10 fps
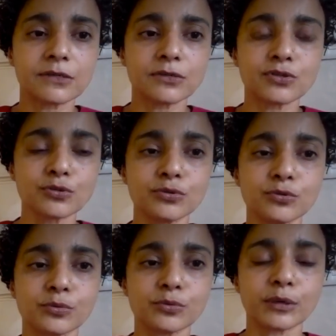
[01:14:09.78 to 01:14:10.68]

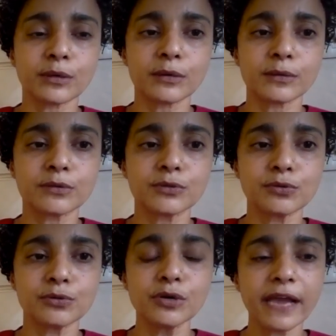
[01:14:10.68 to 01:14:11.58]
to to
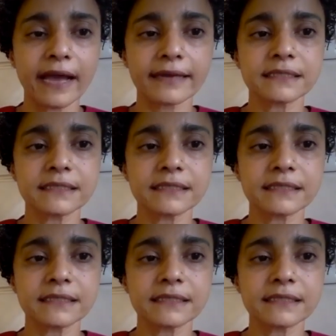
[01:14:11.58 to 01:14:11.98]
look at